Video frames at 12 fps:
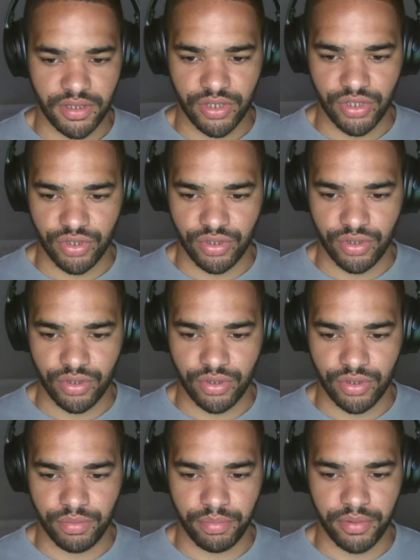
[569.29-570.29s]
Should
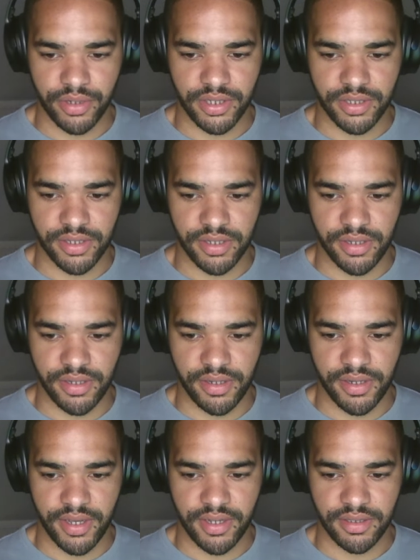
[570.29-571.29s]
bring us in
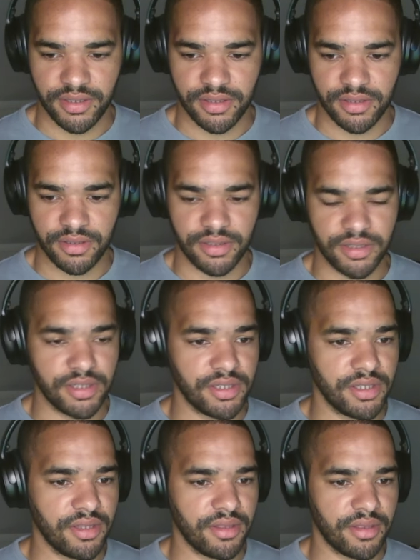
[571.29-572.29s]

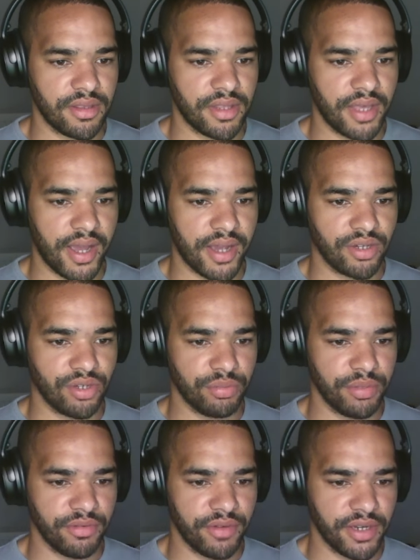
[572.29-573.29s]
nicely. That could
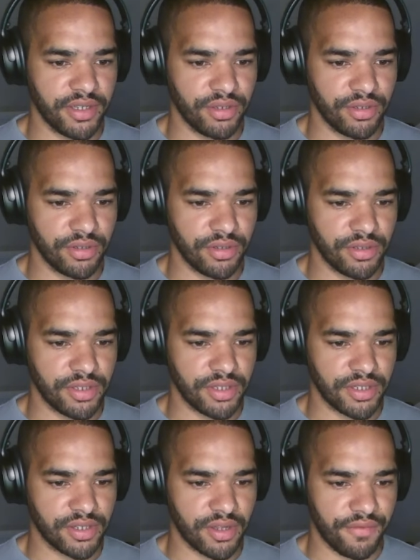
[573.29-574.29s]
be really good. Sit
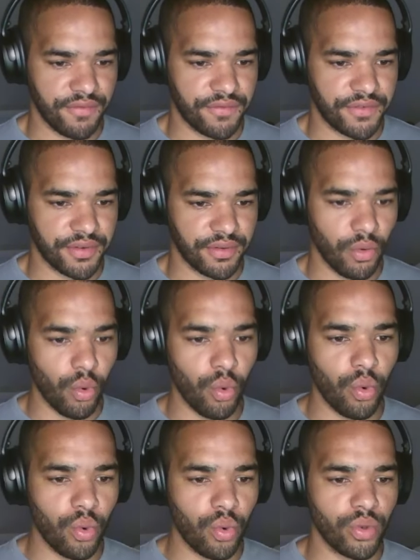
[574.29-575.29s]
soft.
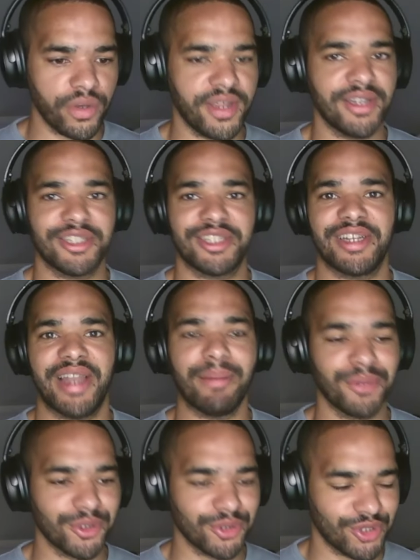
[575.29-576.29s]
Ooh, nearly slam
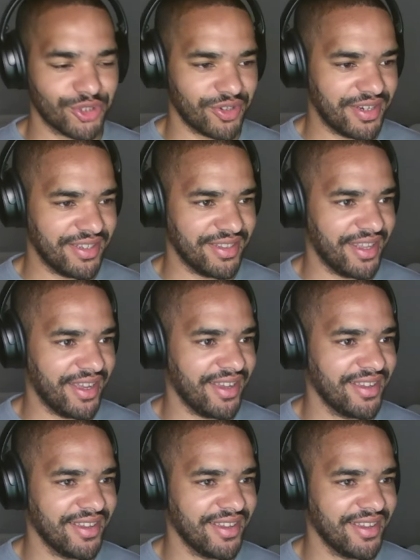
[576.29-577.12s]
dunk straight in there.